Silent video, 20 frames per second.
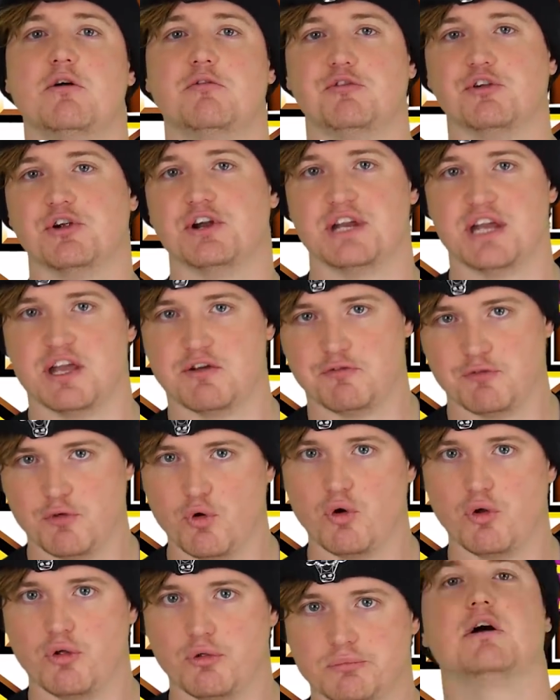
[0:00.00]
for a near
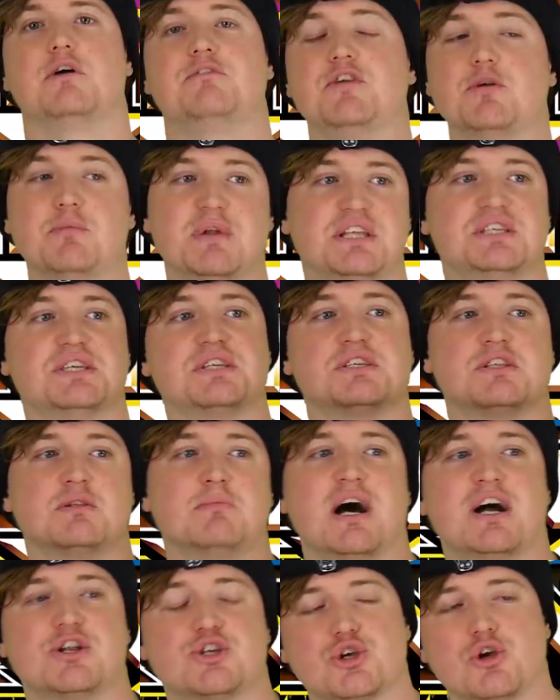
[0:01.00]
fall. A few minutes into the
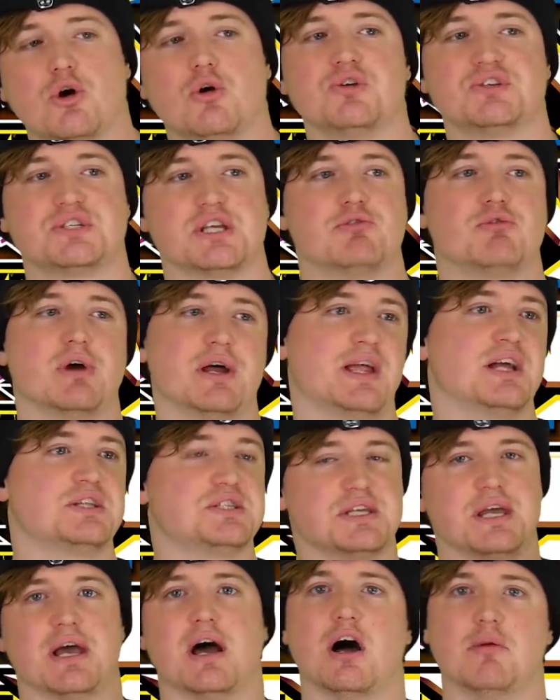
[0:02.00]
match, Cole said, right,
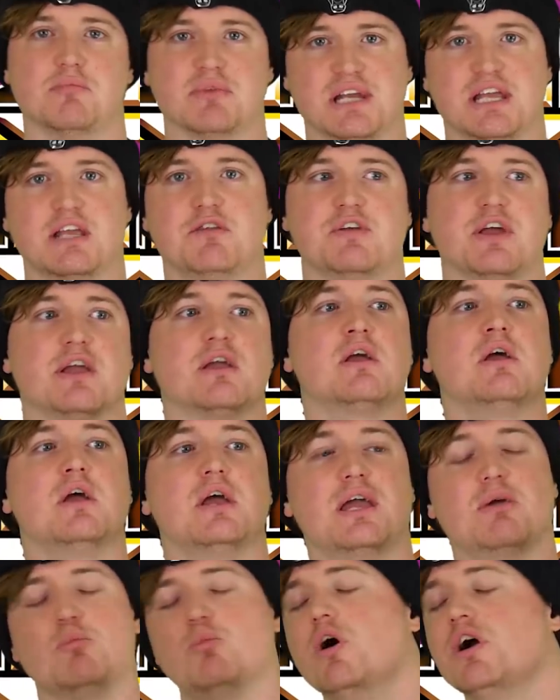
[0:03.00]
that's it, I'm leaving.
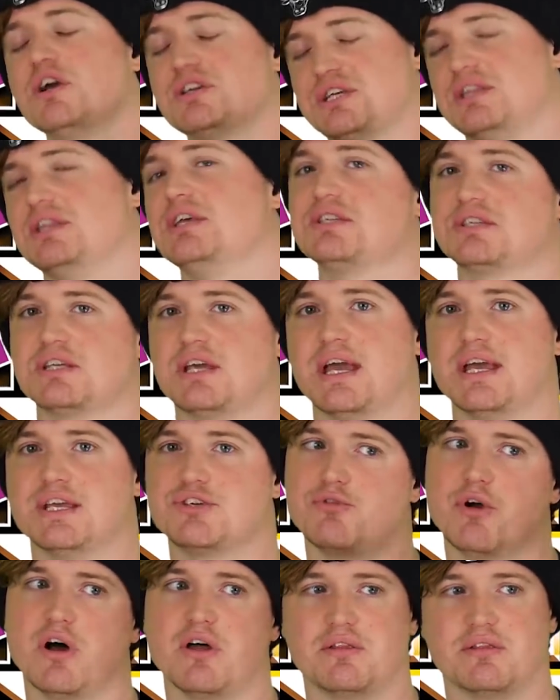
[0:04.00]
It works in this
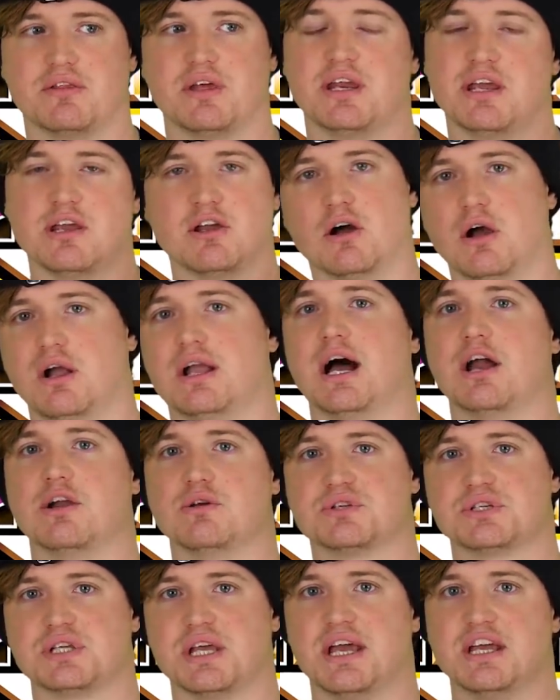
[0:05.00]
case rather than in
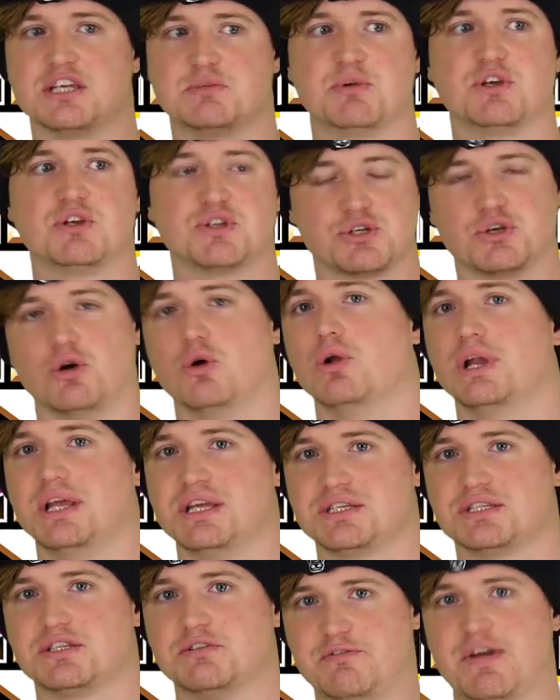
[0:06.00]
Gargano's case because Cole
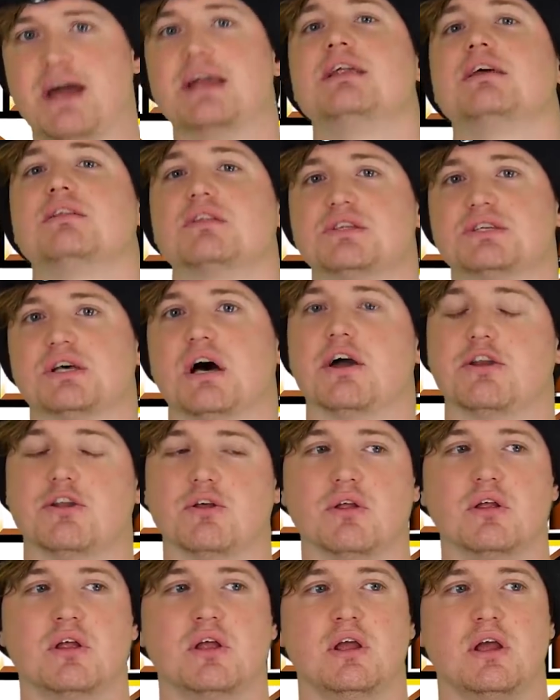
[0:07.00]
is defending the
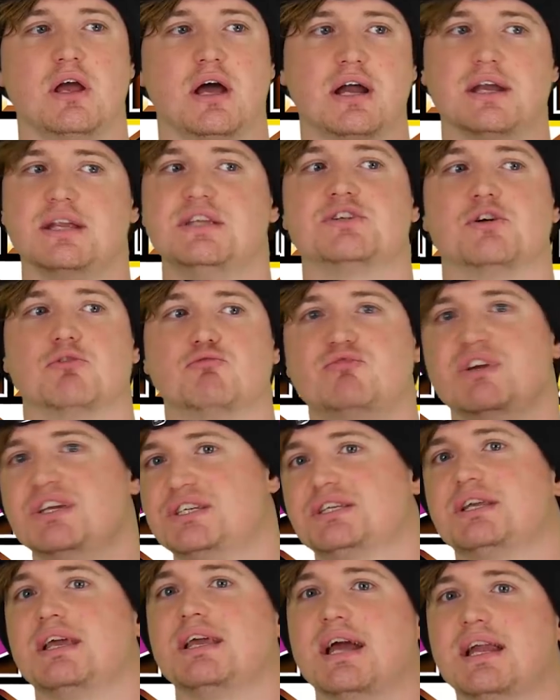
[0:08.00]
title and he's not
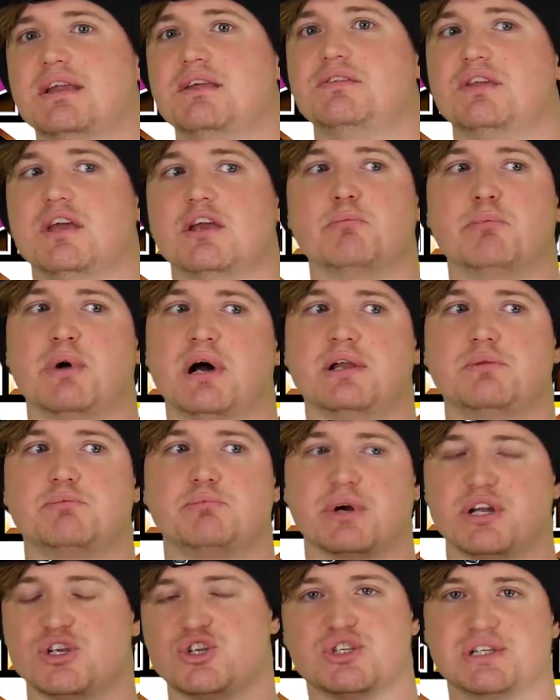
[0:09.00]
risking anything
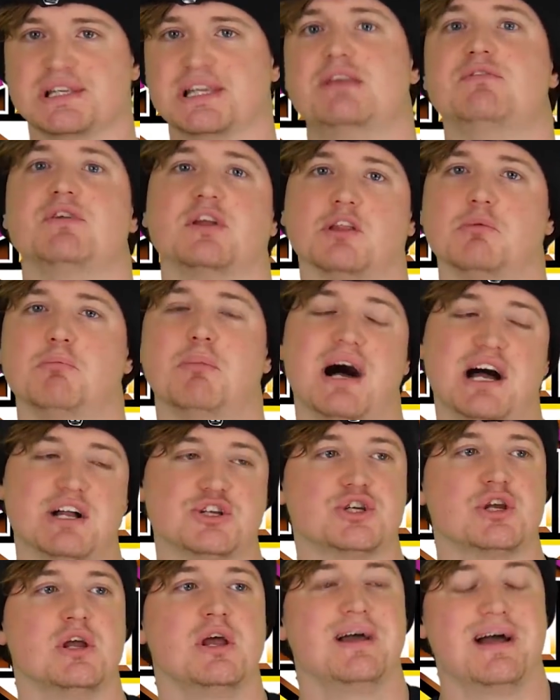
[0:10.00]
by just leaving the
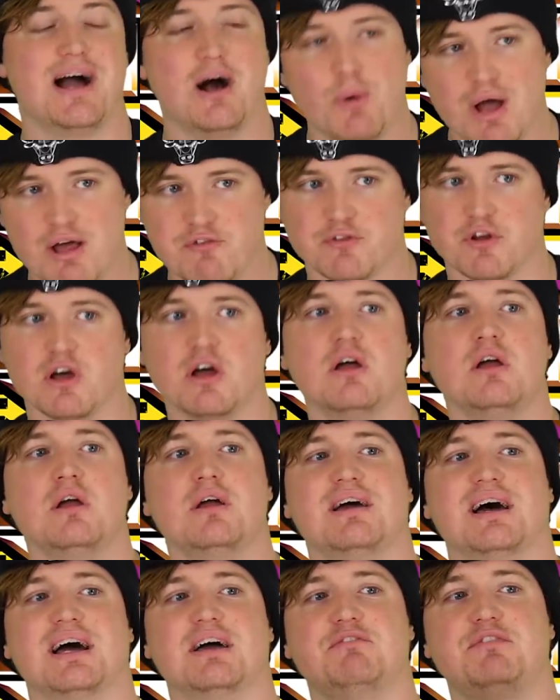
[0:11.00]
match. However,
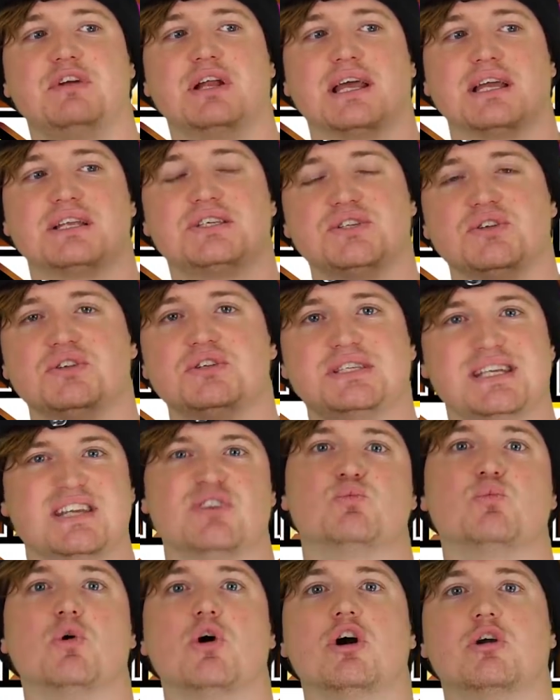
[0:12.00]
I feel like it still
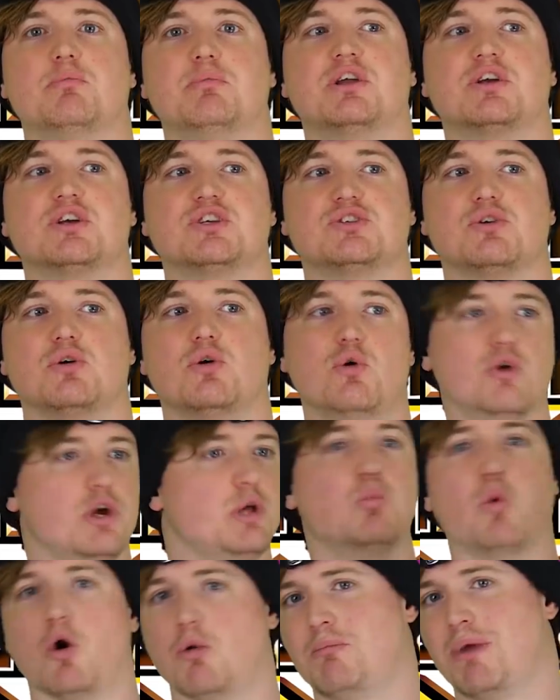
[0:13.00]
didn't work because only
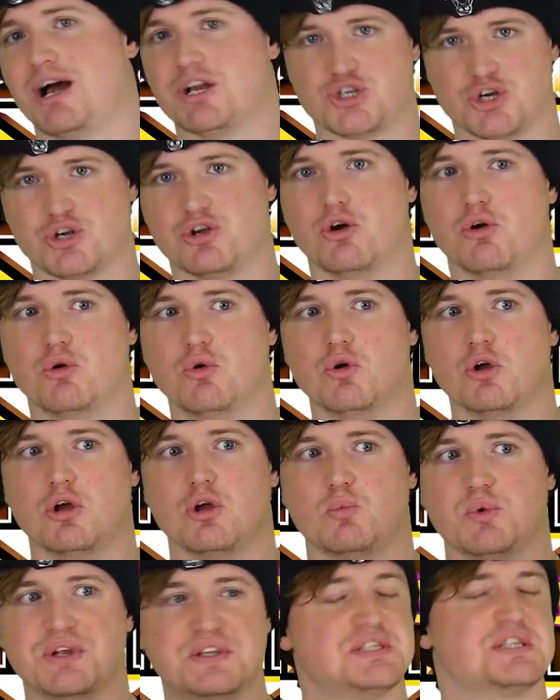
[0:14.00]
one match ago,
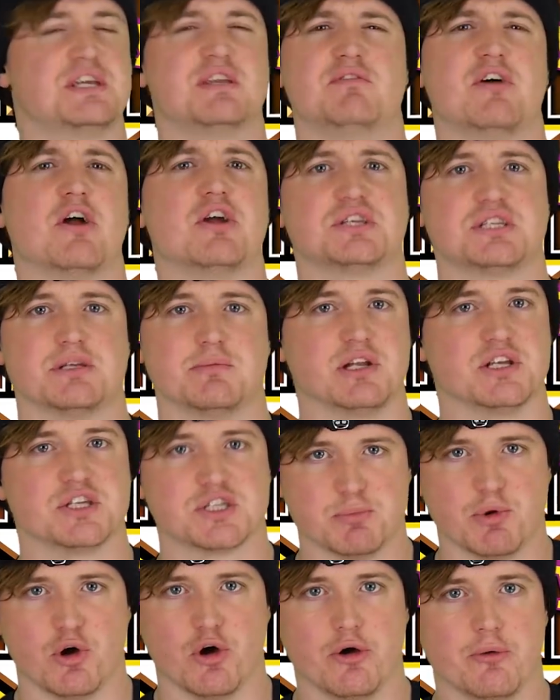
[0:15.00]
we'd seen a very similar
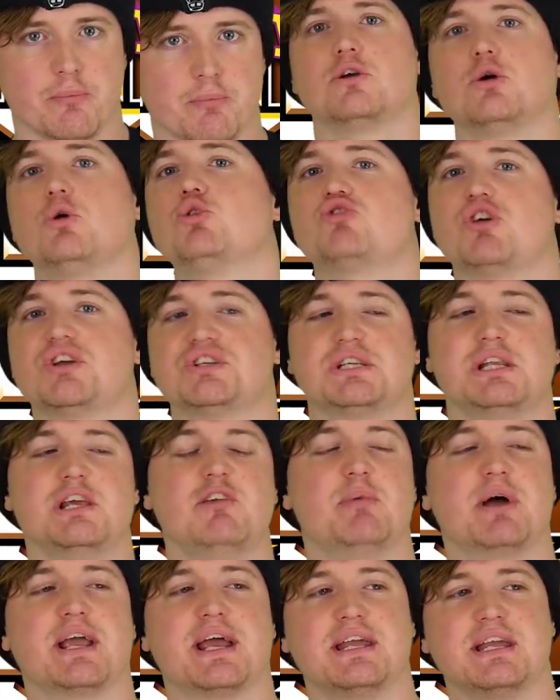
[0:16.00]
spot. Cole tries to leave
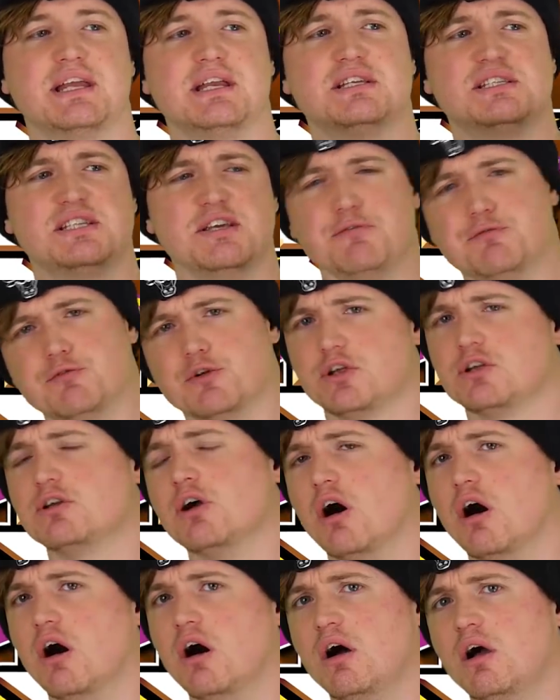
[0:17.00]
by getting in a different
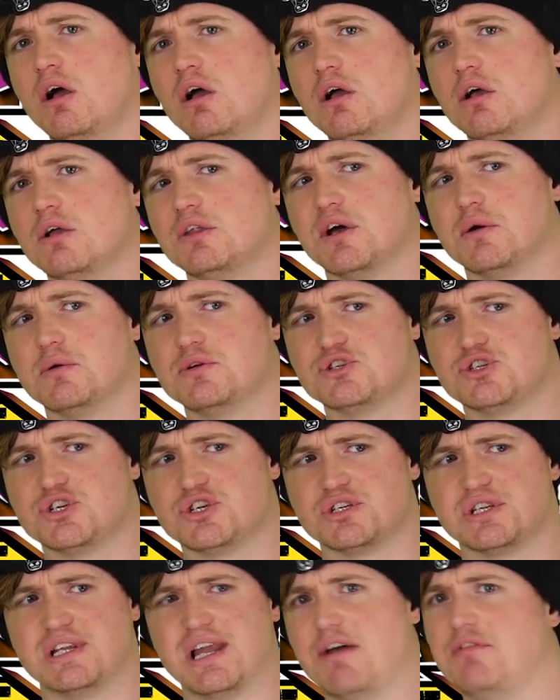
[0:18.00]
car that was
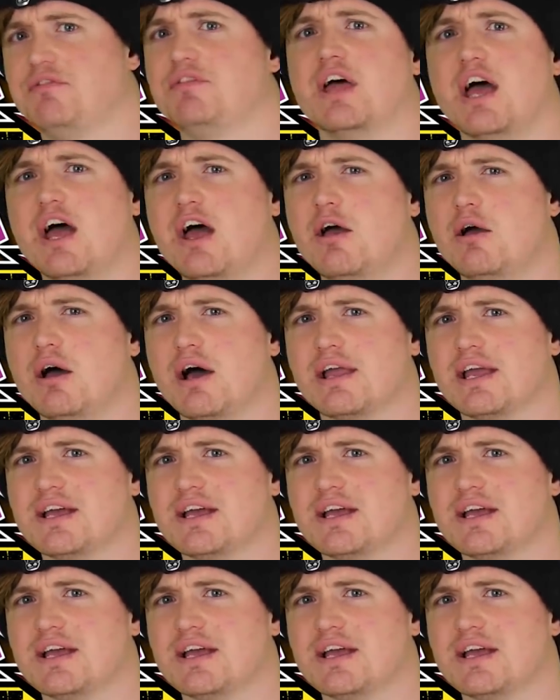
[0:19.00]
just left there, I